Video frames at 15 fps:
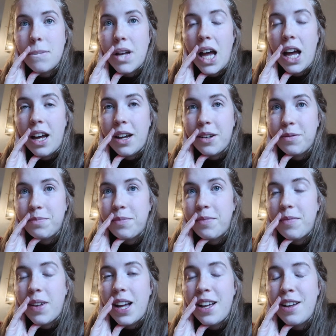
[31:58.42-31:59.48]
my
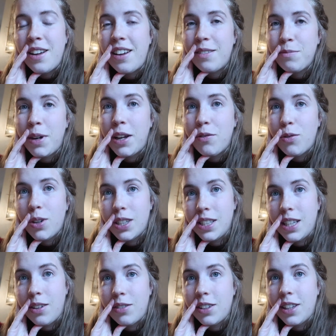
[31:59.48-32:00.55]
voice
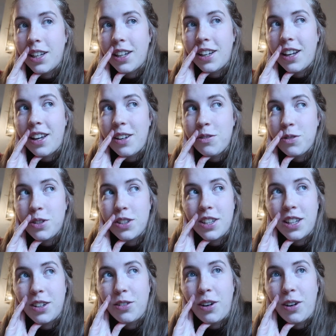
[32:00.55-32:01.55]
sounded like it was like